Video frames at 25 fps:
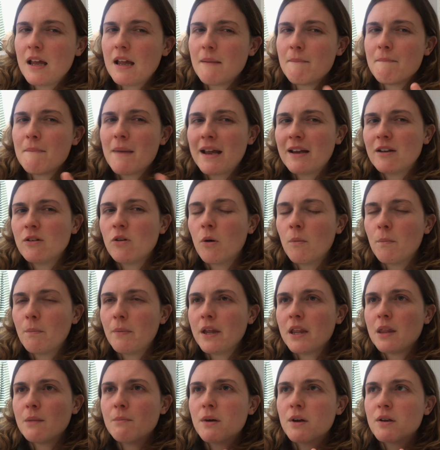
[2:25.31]
it may not
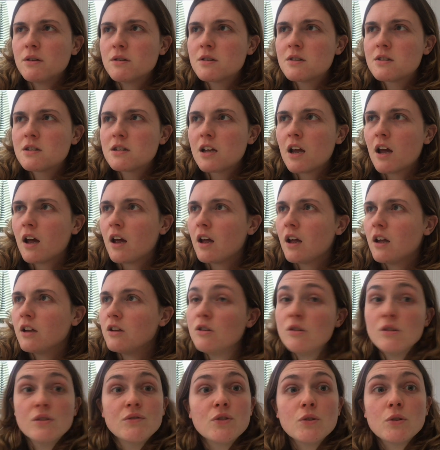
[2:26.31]
be the most
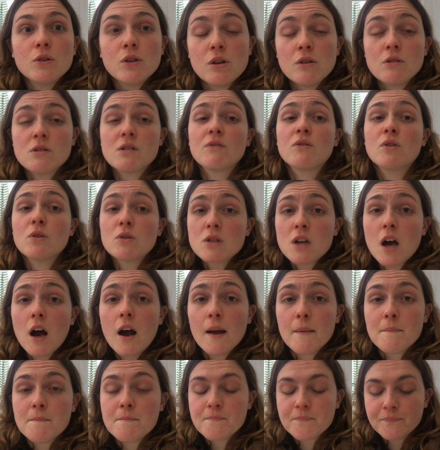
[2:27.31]
useful use of your
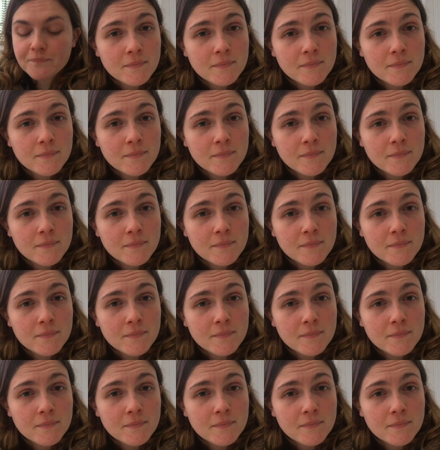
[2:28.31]
time.